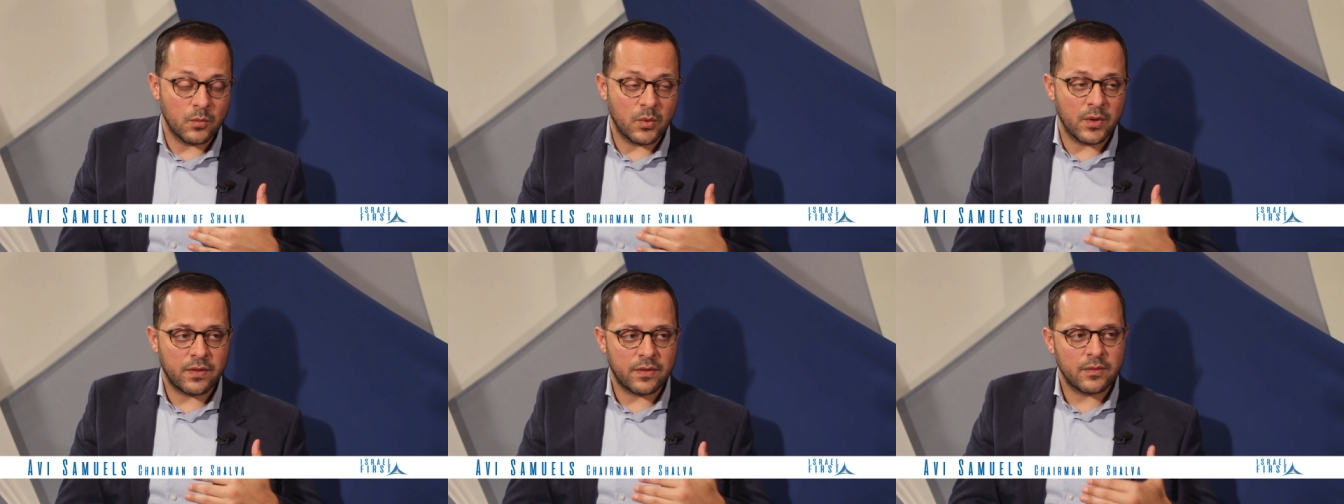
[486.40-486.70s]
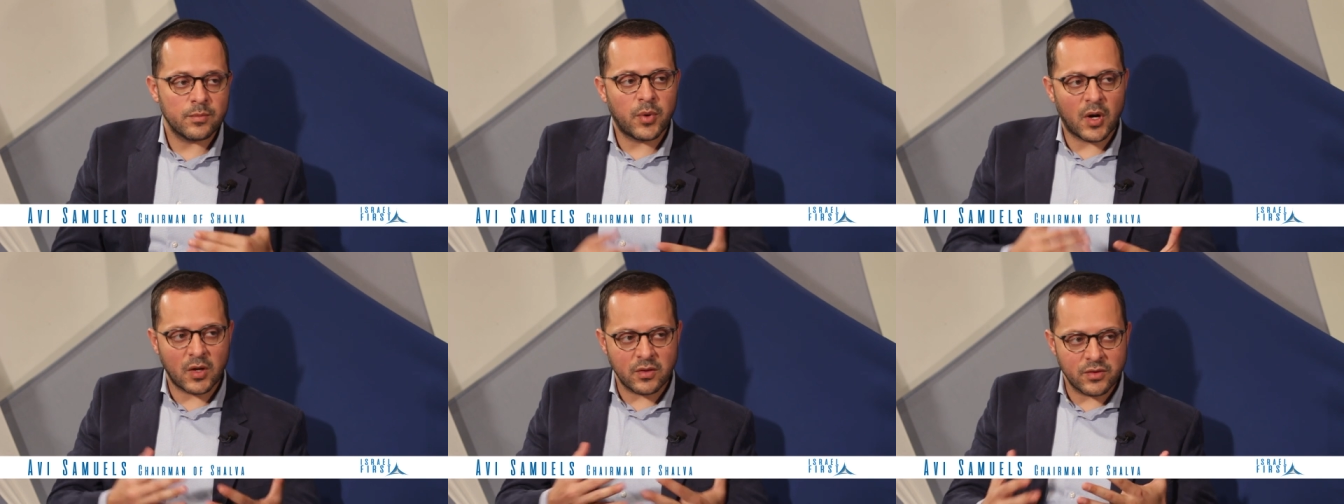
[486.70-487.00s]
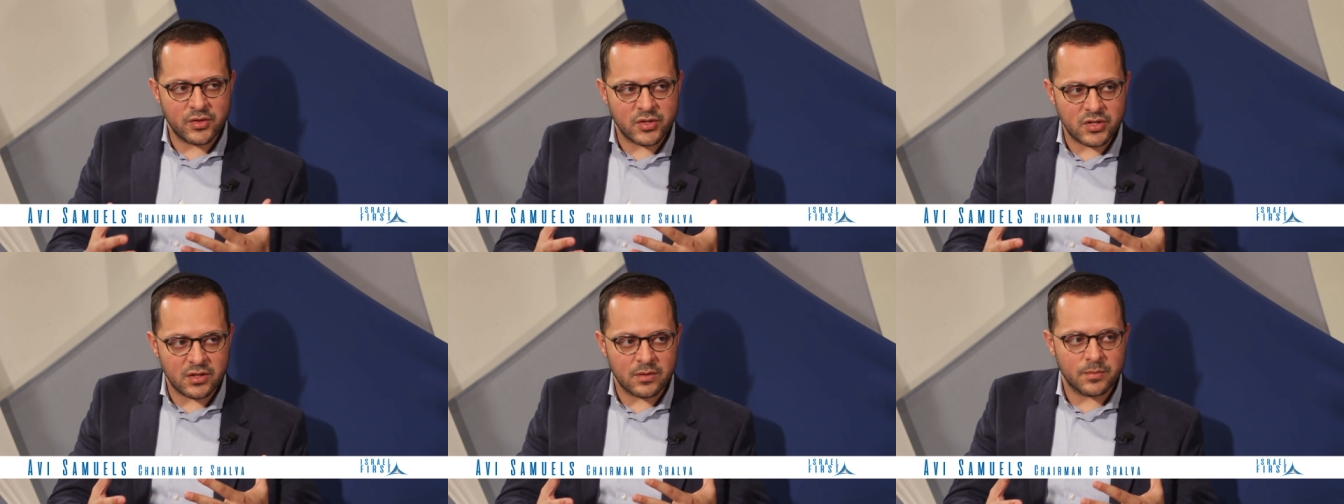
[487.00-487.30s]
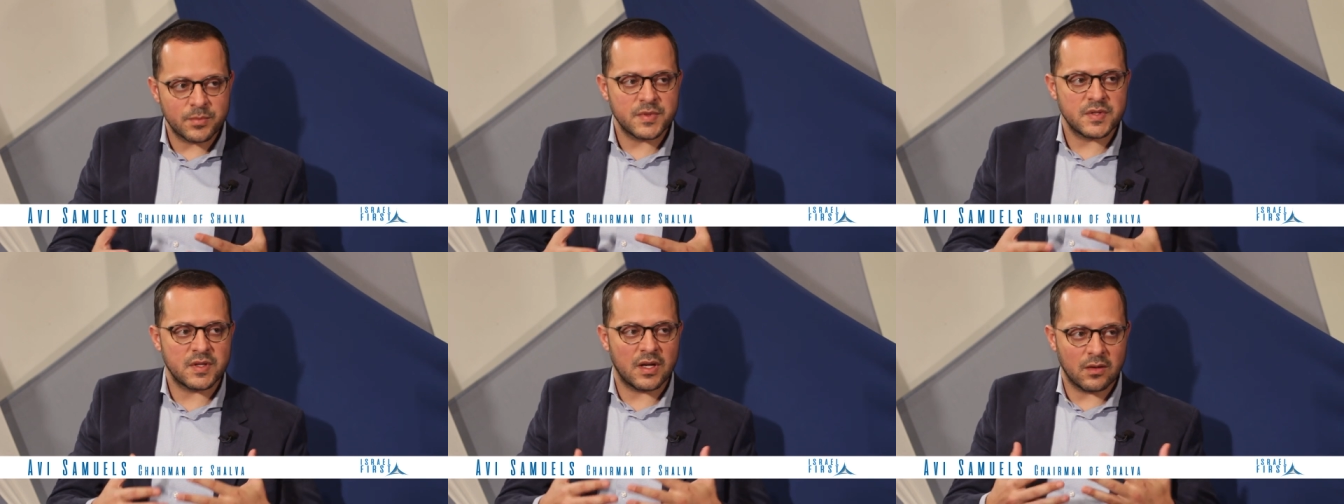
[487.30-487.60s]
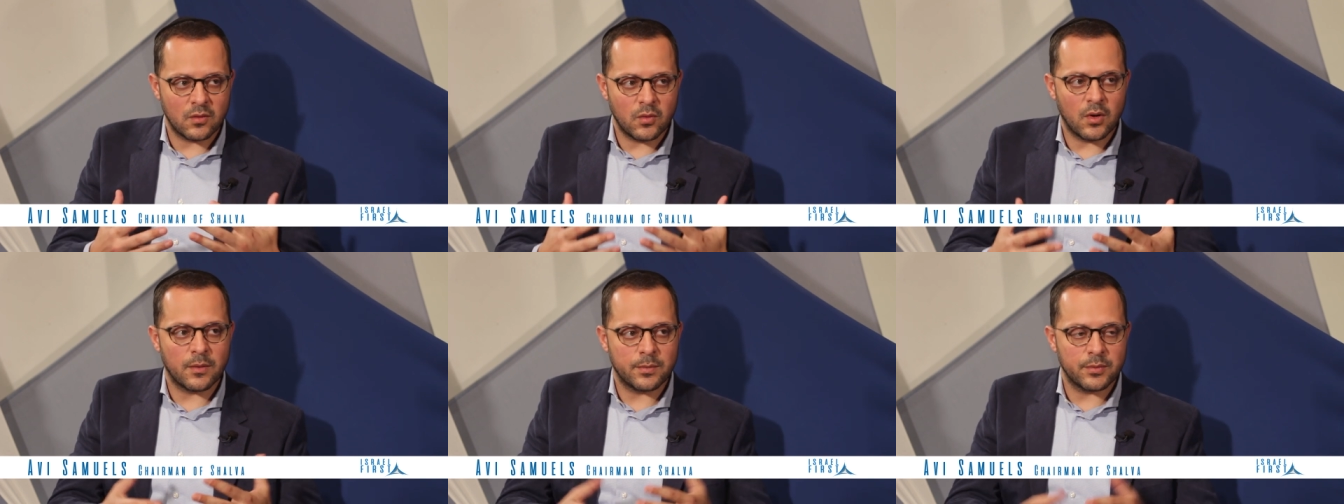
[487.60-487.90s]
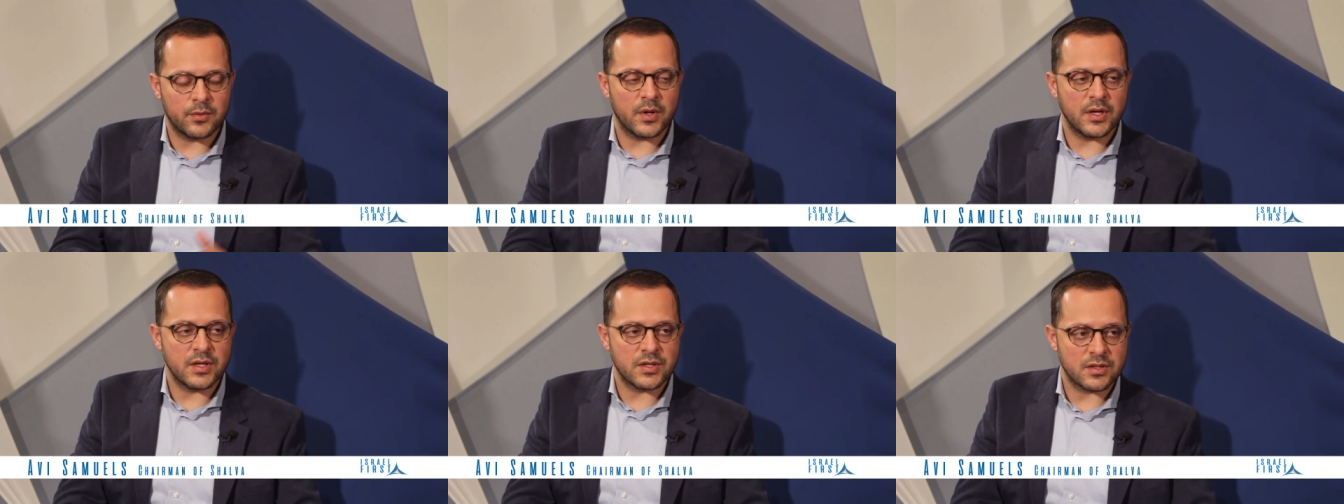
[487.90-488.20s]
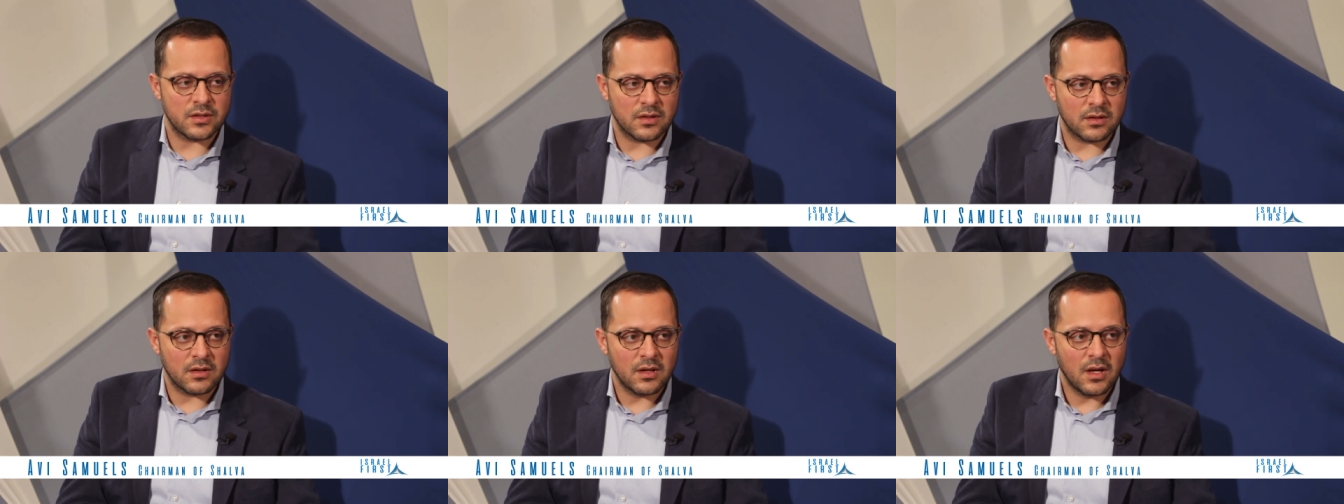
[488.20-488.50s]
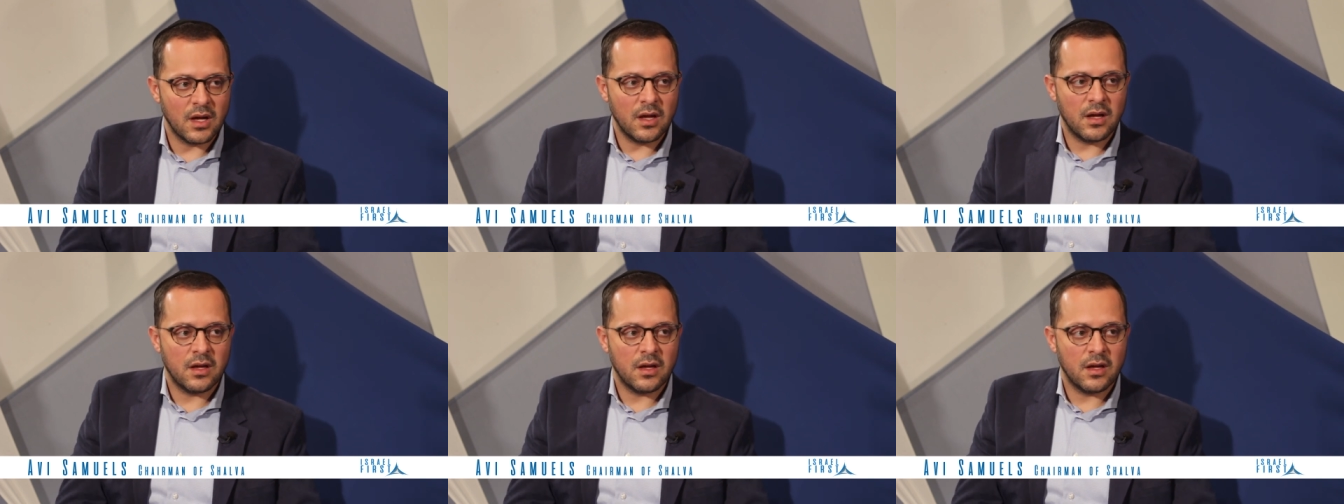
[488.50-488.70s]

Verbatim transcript: with partnerships and cooperation,